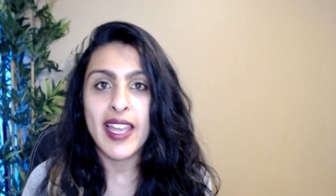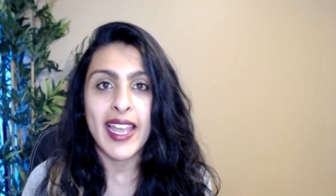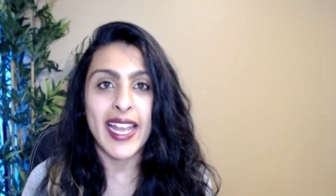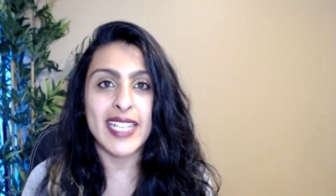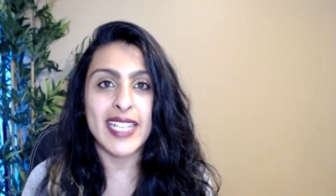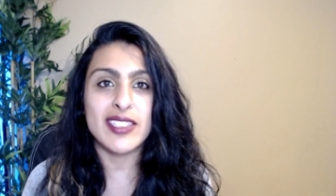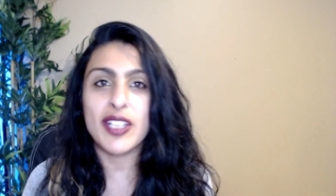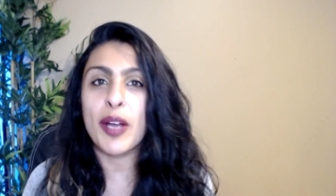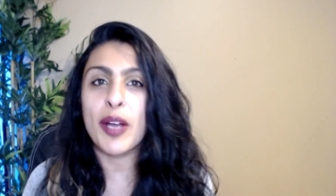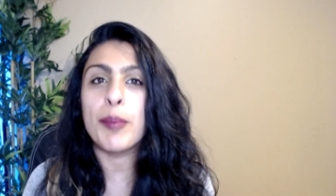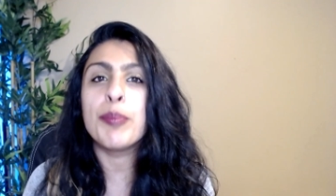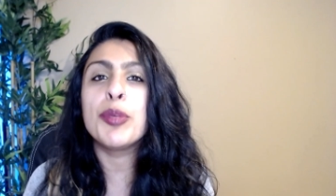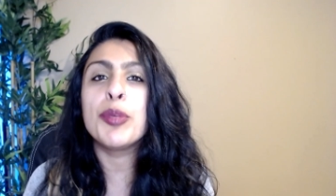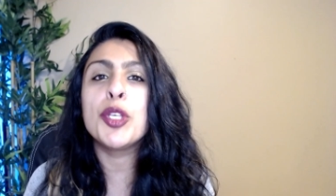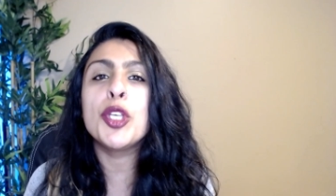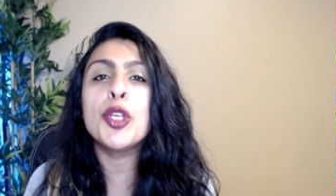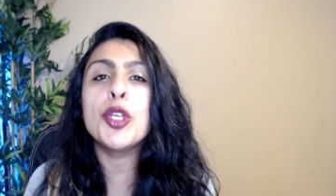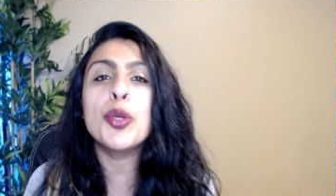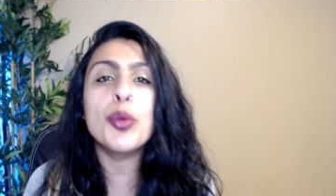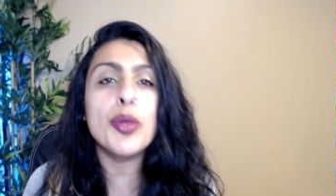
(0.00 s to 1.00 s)
it's got
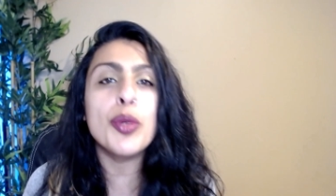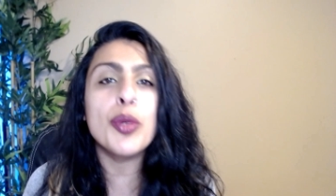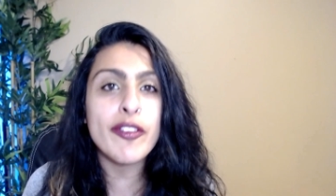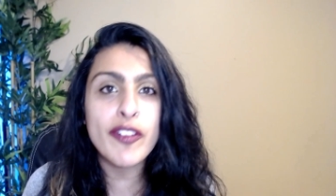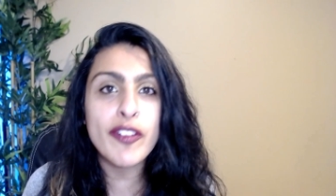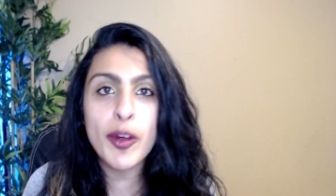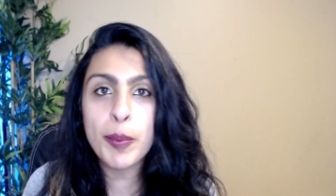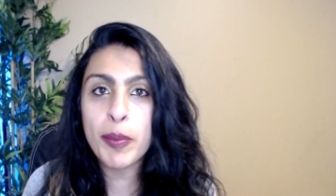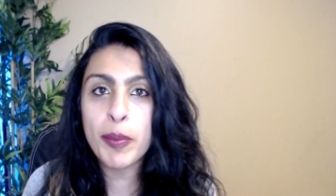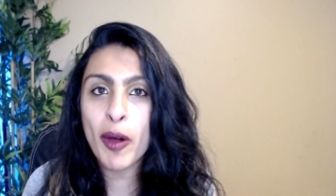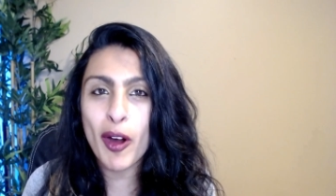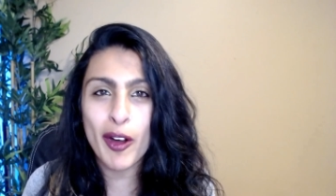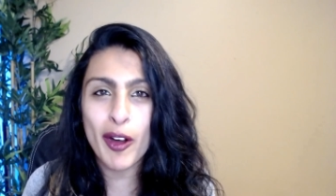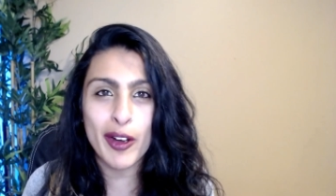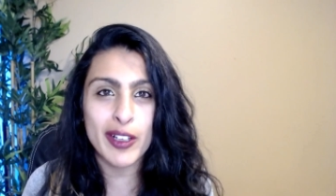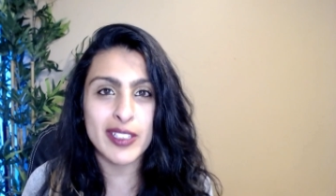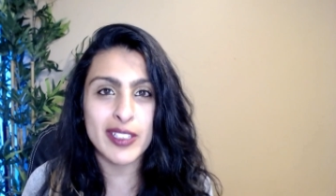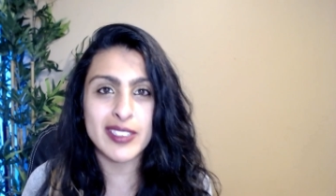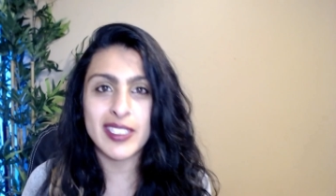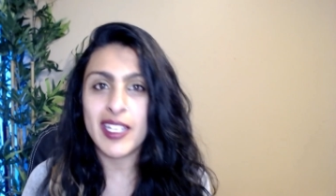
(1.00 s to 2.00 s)
beautiful
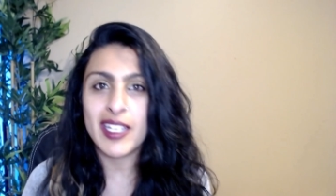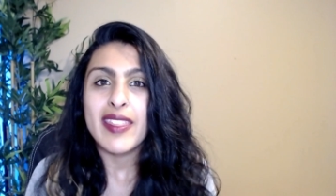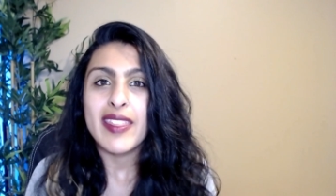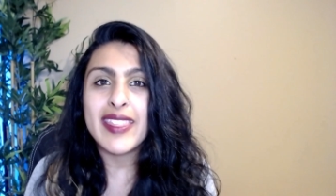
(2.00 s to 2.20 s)
parks,